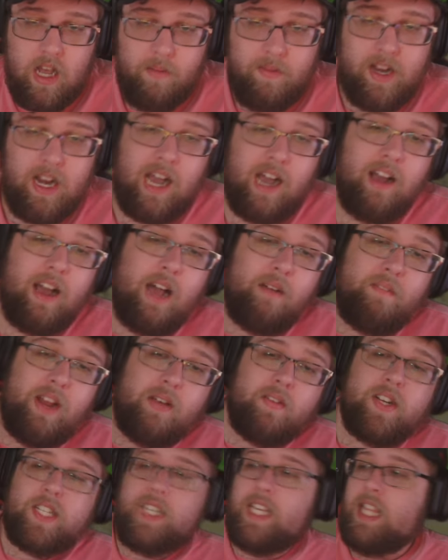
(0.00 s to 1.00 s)
And I, I've
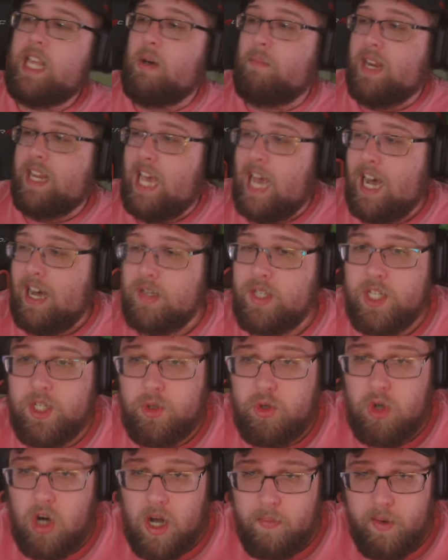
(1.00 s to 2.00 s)
never seen that many houses
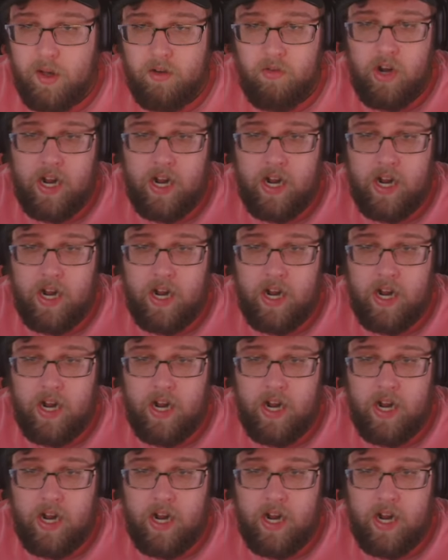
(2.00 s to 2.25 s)
drop on